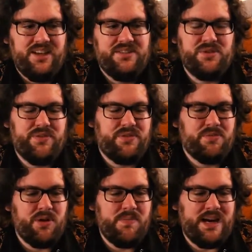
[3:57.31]
So if a
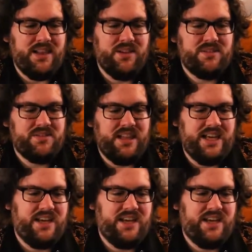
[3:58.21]
robot looks like